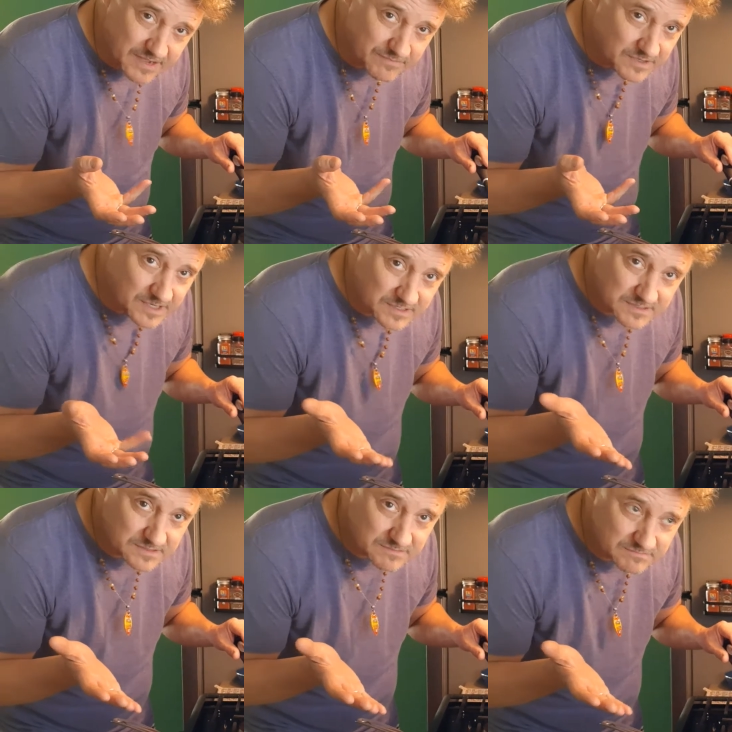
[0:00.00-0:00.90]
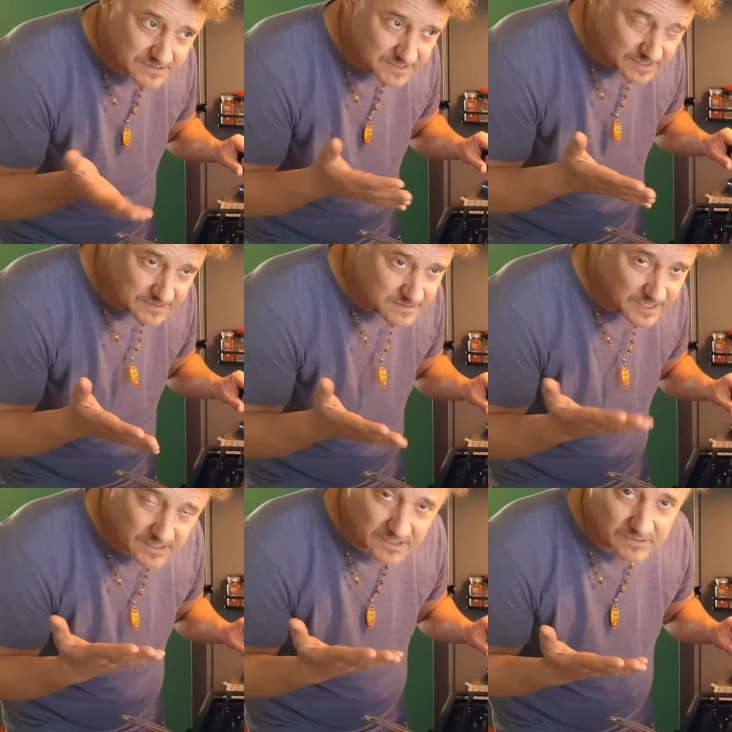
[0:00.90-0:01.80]
a non-stick
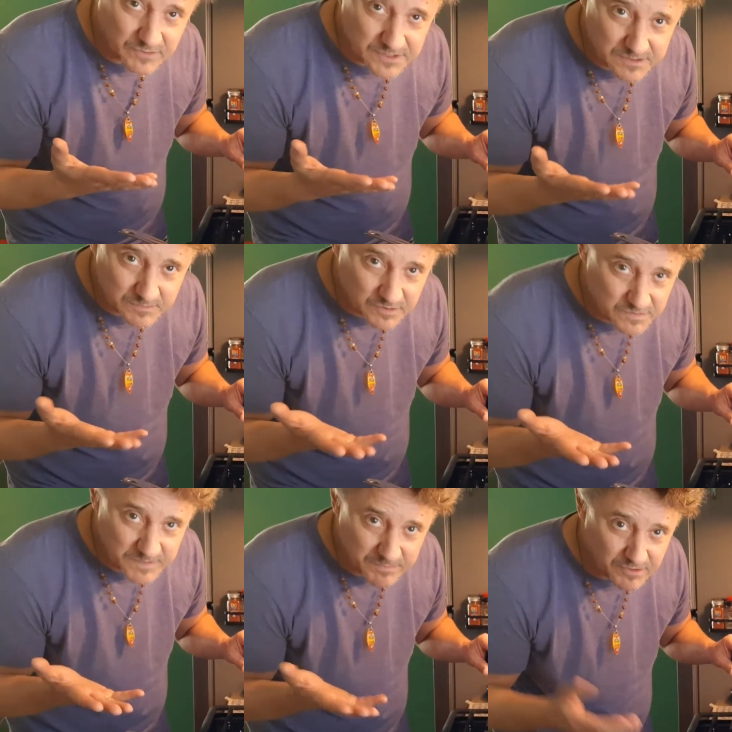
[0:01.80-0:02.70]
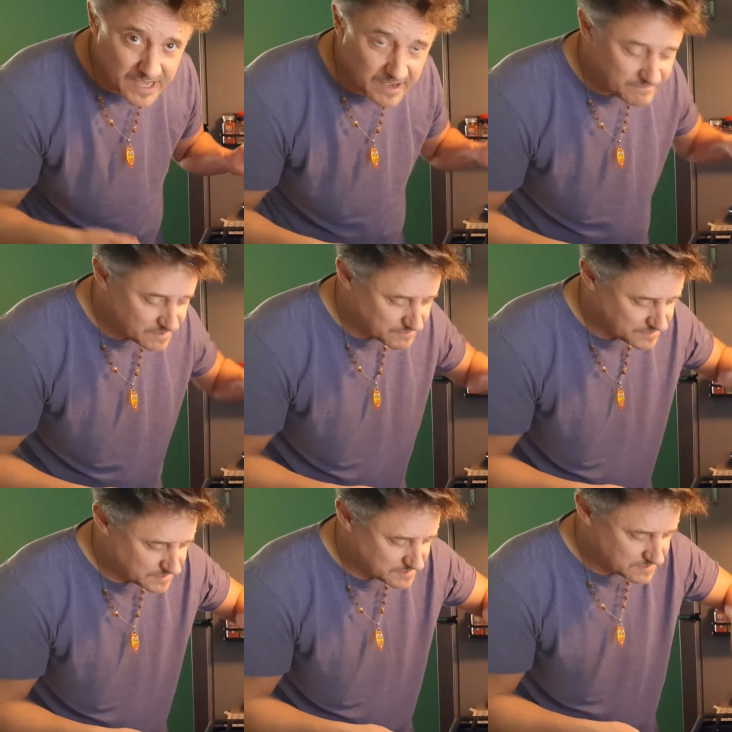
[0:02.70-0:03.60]
skillet, which most people have
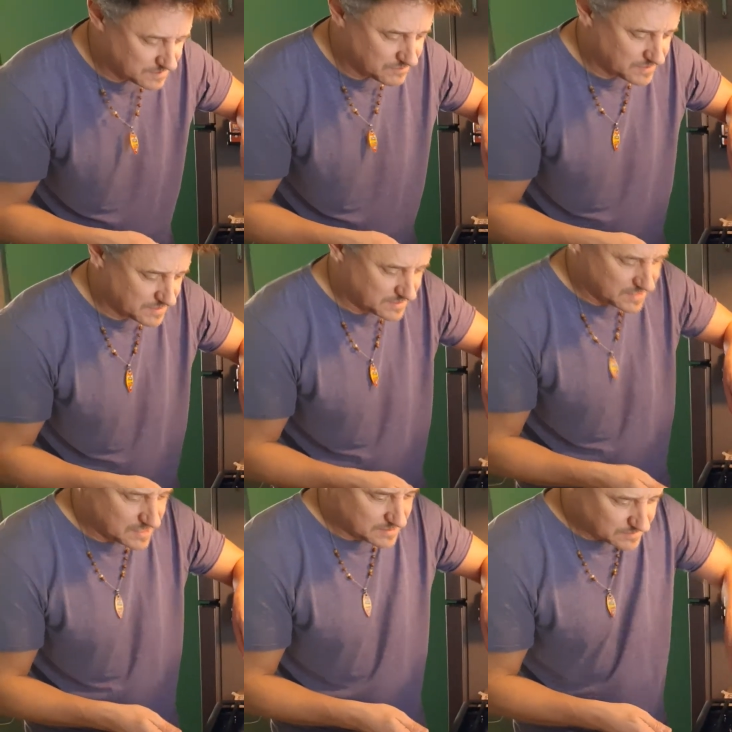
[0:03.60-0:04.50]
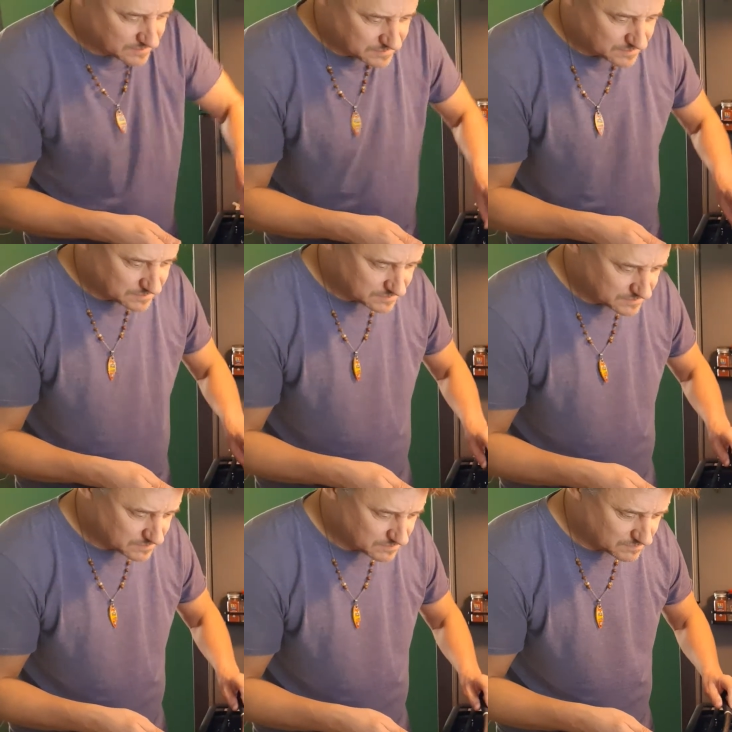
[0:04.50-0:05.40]
nowadays anyway. So